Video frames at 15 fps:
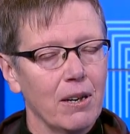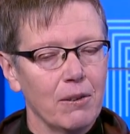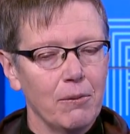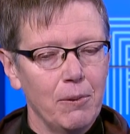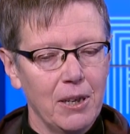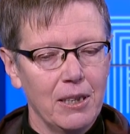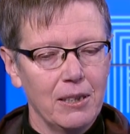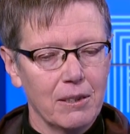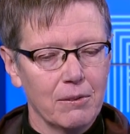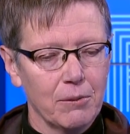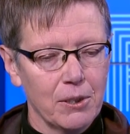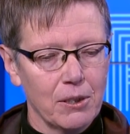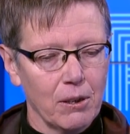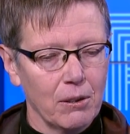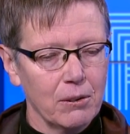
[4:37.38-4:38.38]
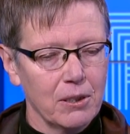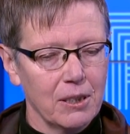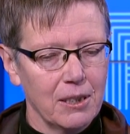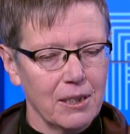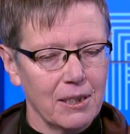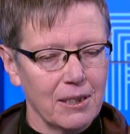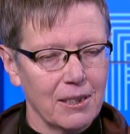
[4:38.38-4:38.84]
what it
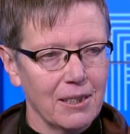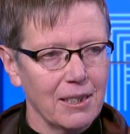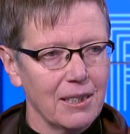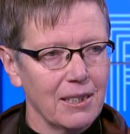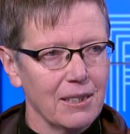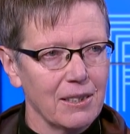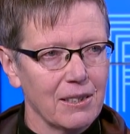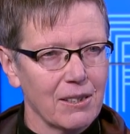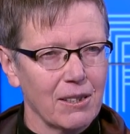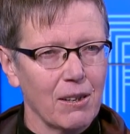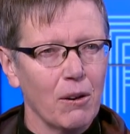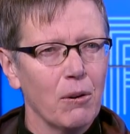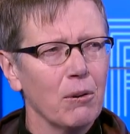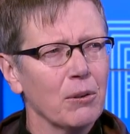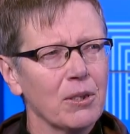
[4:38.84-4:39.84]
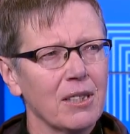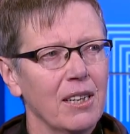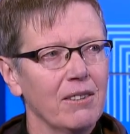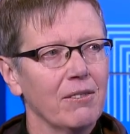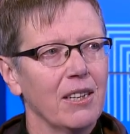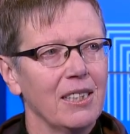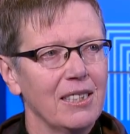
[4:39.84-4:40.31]
resulted in is a whole set
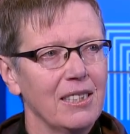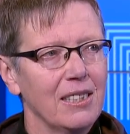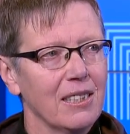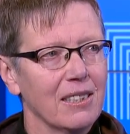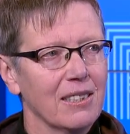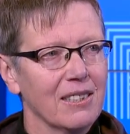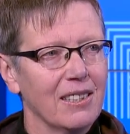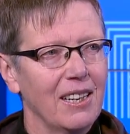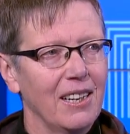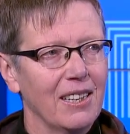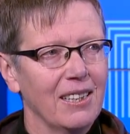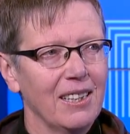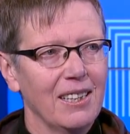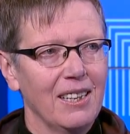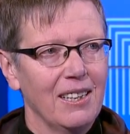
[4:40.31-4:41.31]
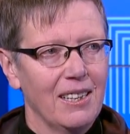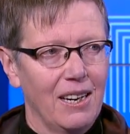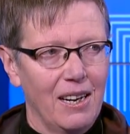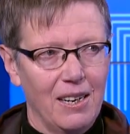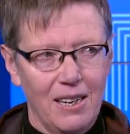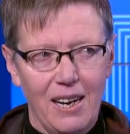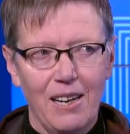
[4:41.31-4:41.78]
of ideas that
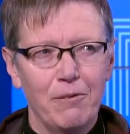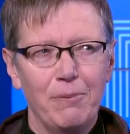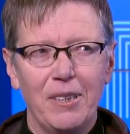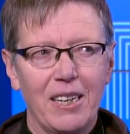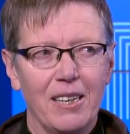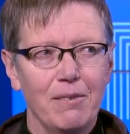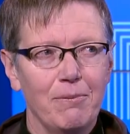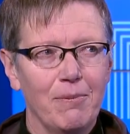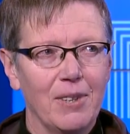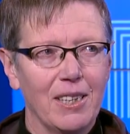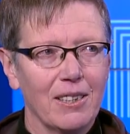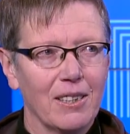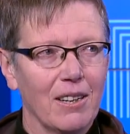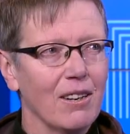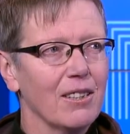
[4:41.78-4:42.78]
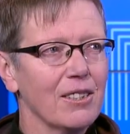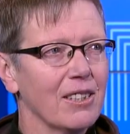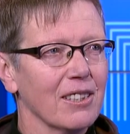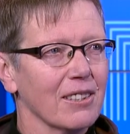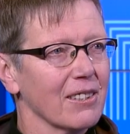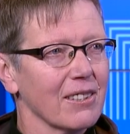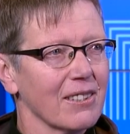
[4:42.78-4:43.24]
uh, have become
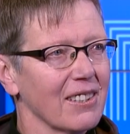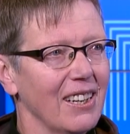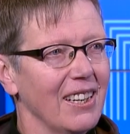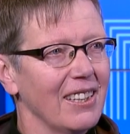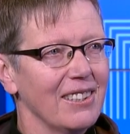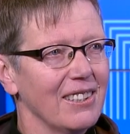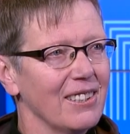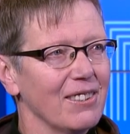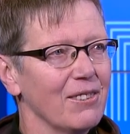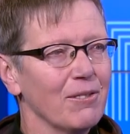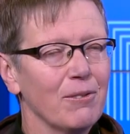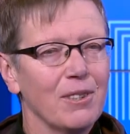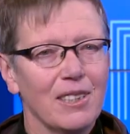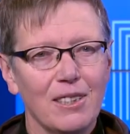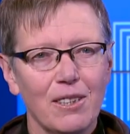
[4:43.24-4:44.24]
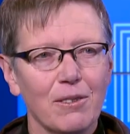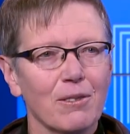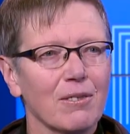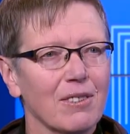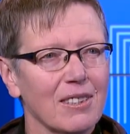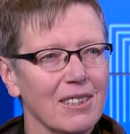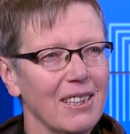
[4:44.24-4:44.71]
unconscious and we
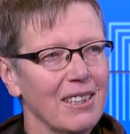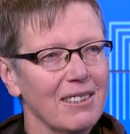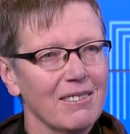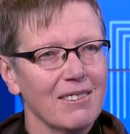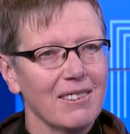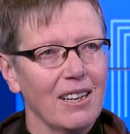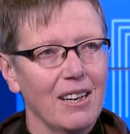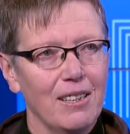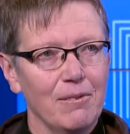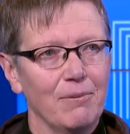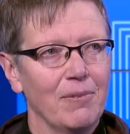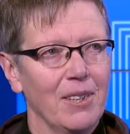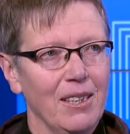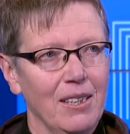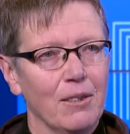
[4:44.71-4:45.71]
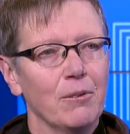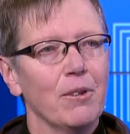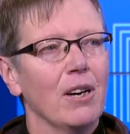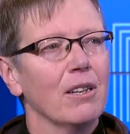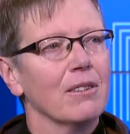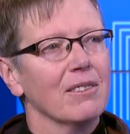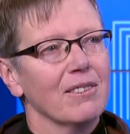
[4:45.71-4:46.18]
don't um, we're
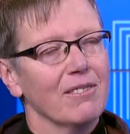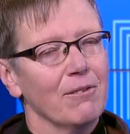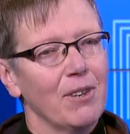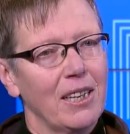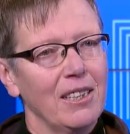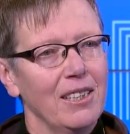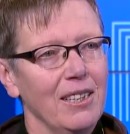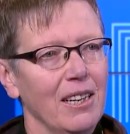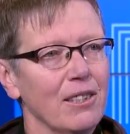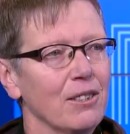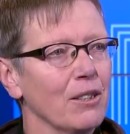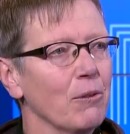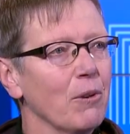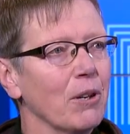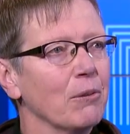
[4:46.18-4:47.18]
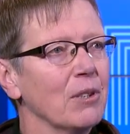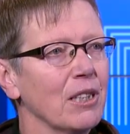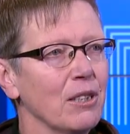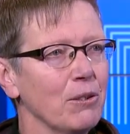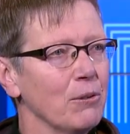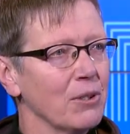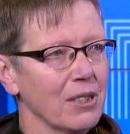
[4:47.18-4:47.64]
not recognizing when we
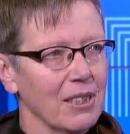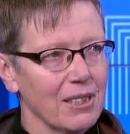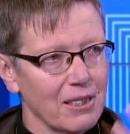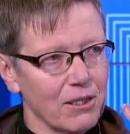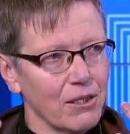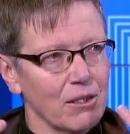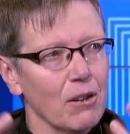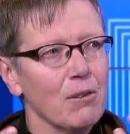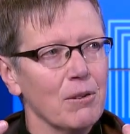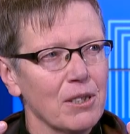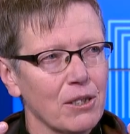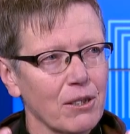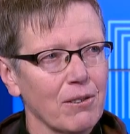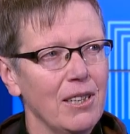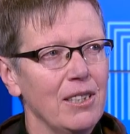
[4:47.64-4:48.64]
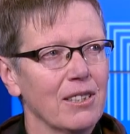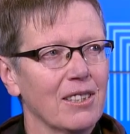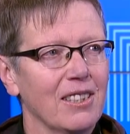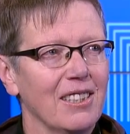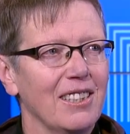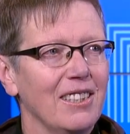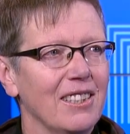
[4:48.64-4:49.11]
use it it's so
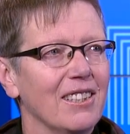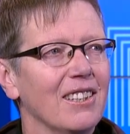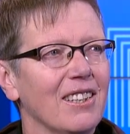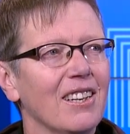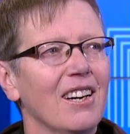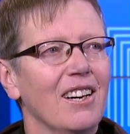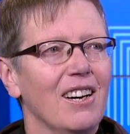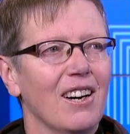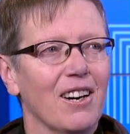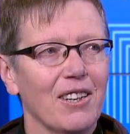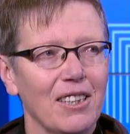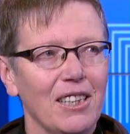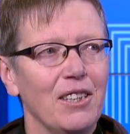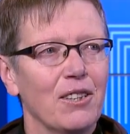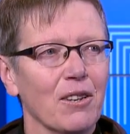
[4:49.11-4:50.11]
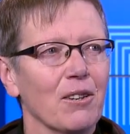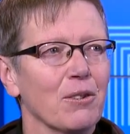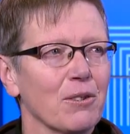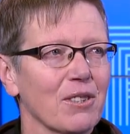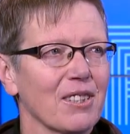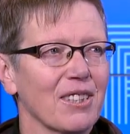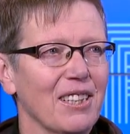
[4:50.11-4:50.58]
entrenched in our
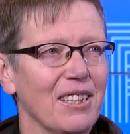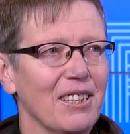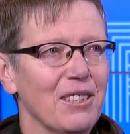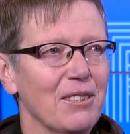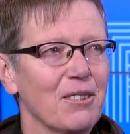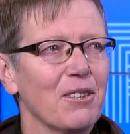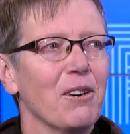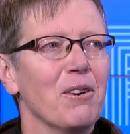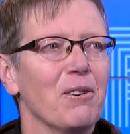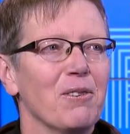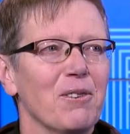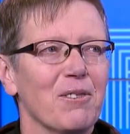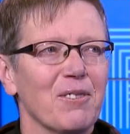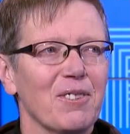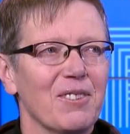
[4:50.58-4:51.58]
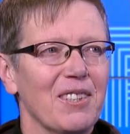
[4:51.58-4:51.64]
ethos so